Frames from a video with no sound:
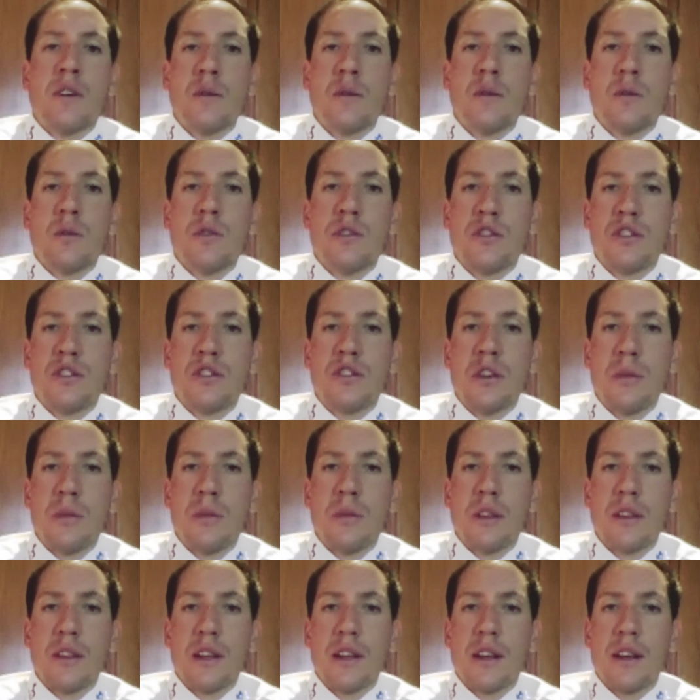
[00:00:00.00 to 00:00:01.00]
which is
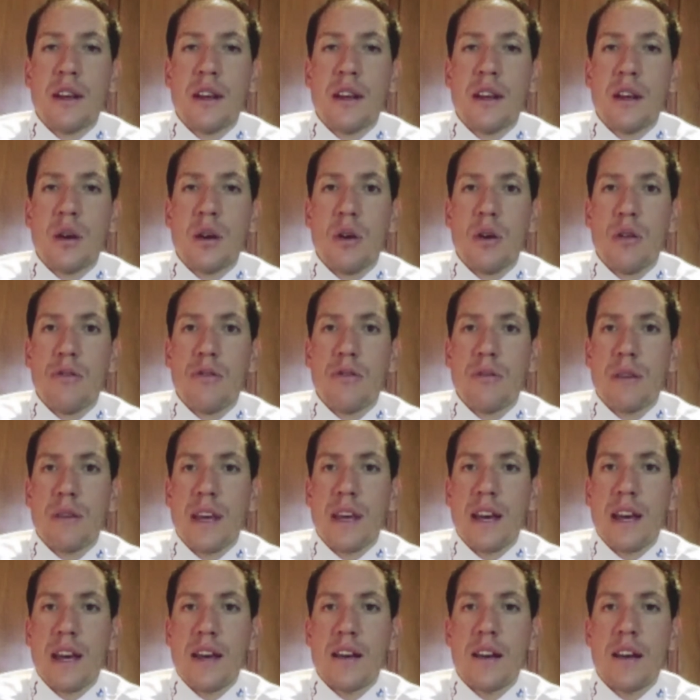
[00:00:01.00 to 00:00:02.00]
something that Nicole from
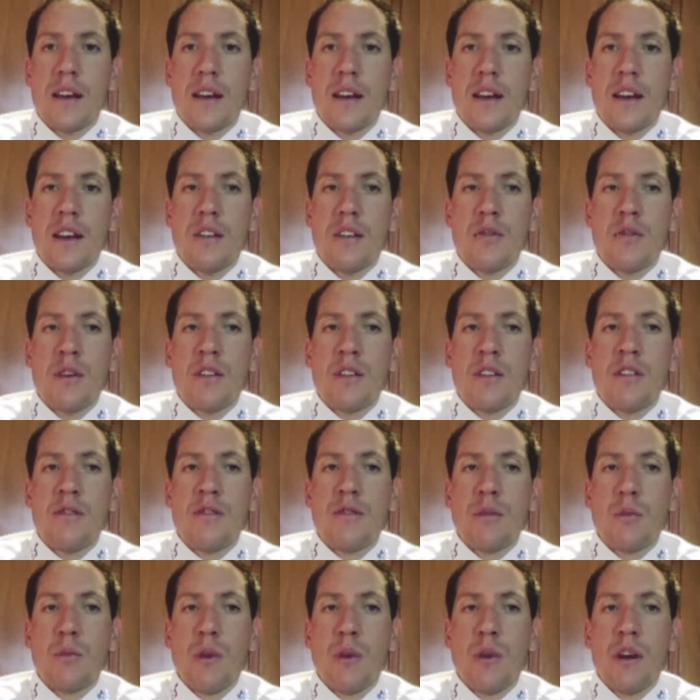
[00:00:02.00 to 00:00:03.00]
Canada and Tracy
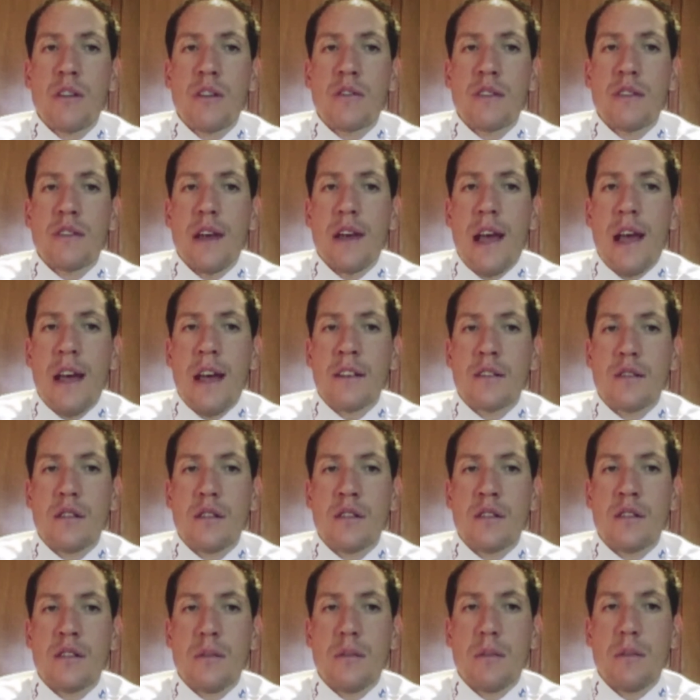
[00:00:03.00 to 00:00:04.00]
from Wales asked
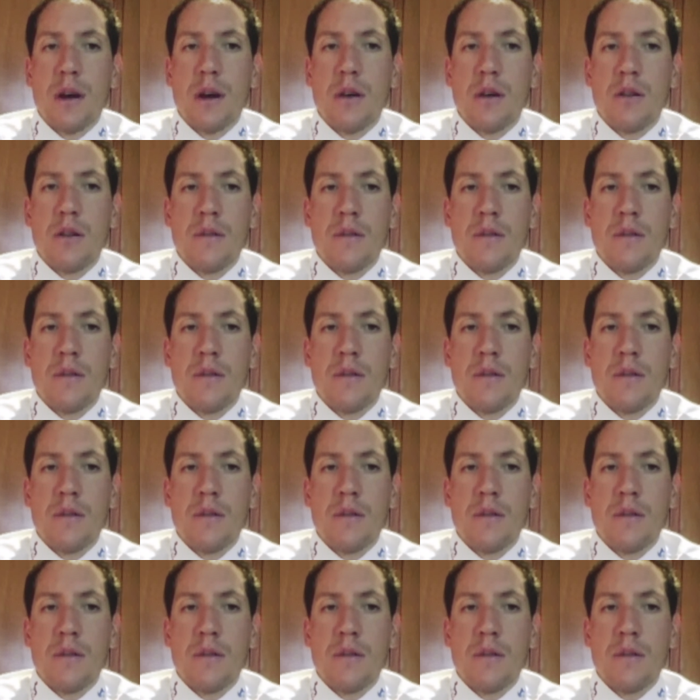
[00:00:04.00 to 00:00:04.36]
us about.